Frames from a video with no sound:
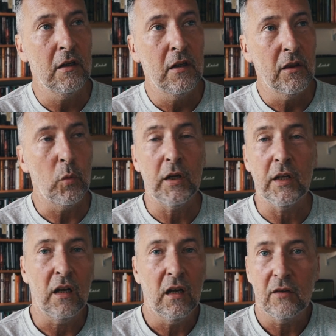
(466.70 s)
the
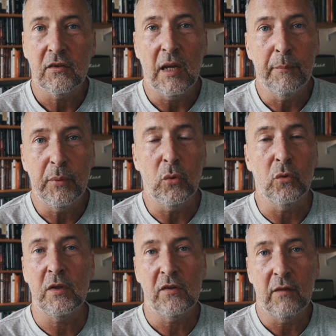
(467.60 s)
working class get
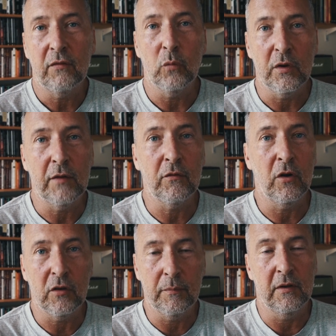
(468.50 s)
bored once they've once they've
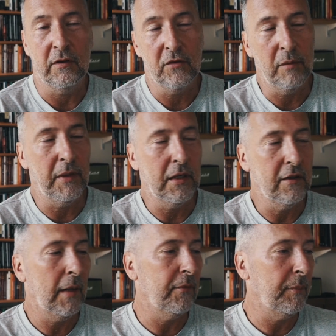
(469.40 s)
got, a, as I've said many
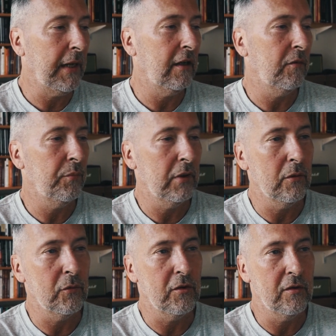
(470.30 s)
times, a packet of
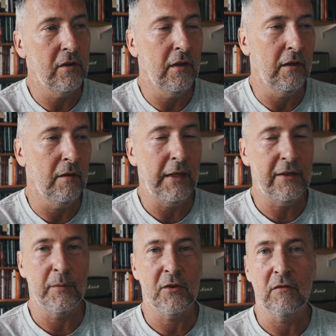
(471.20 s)
Pringles and a
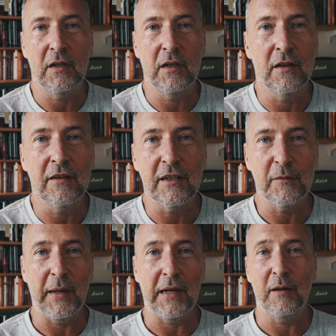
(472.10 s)
plasma screen and a six
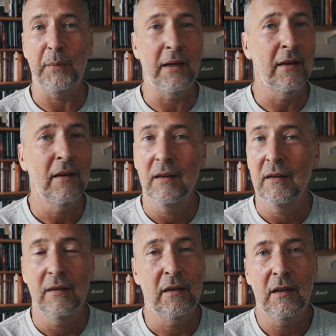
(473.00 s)
pack of beer.
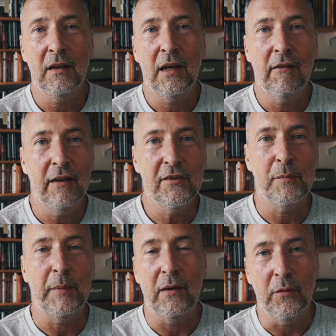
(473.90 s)
They can care less
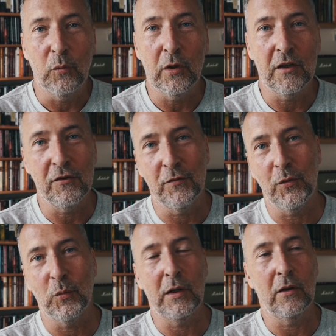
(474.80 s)
about the workers of
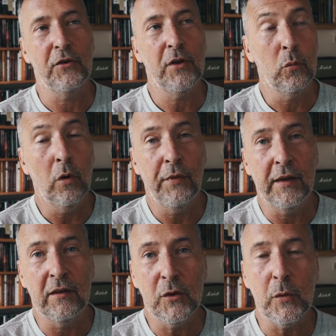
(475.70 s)
the world. So what
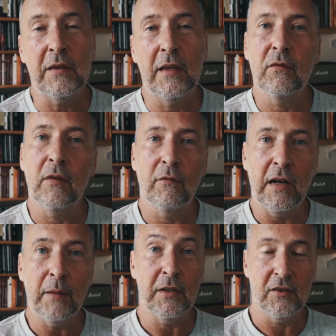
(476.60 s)
they do is they've
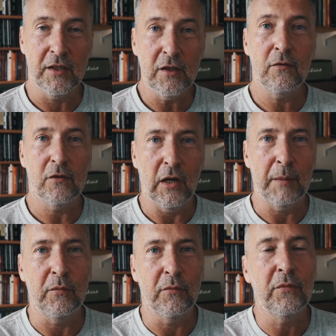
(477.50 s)
developed this new
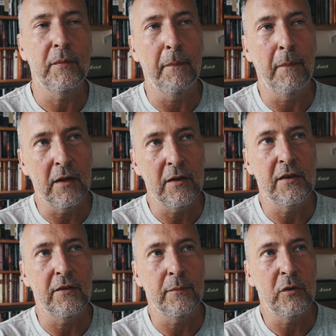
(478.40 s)
type of
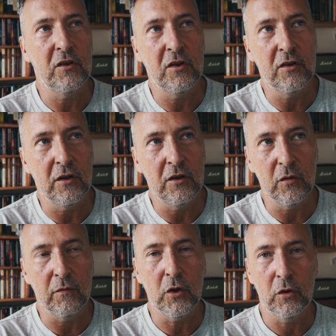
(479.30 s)
Marxism, which is
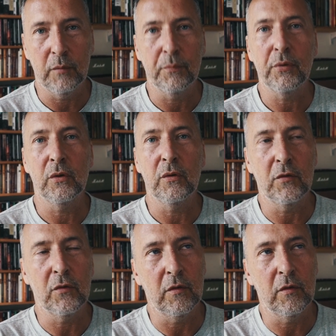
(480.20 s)
sort of new and improved, sort of